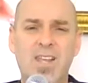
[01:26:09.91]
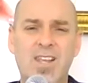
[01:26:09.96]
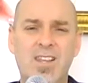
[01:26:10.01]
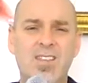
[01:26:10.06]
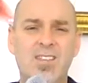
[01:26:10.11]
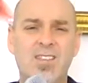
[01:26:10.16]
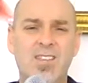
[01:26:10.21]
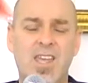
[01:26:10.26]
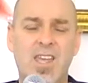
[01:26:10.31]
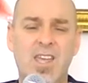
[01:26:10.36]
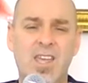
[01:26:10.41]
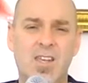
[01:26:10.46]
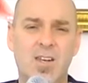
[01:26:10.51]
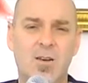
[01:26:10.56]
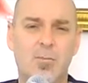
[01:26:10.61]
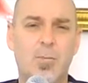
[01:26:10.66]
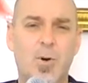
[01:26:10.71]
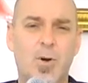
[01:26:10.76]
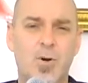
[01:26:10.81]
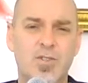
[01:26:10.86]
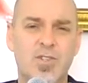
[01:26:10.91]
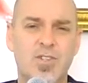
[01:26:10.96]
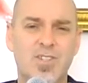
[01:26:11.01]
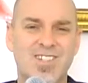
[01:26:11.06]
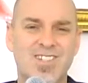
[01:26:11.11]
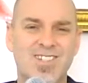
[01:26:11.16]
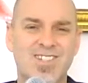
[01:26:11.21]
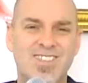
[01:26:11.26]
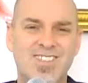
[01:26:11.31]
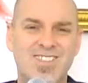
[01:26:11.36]
big thing in a
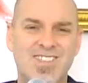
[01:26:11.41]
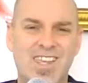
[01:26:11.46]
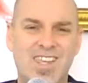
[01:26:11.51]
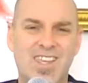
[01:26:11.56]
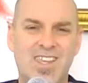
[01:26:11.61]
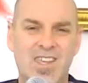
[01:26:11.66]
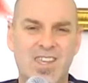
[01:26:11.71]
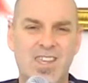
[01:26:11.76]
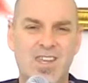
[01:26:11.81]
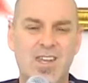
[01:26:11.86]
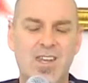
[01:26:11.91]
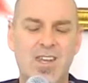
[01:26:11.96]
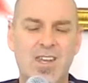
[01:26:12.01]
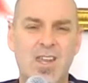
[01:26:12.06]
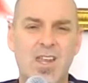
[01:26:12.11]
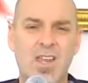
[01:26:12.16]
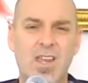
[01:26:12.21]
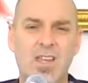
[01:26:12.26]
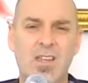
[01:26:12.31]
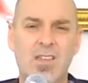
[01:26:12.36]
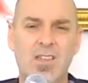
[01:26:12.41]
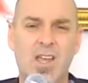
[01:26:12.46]
person's thinking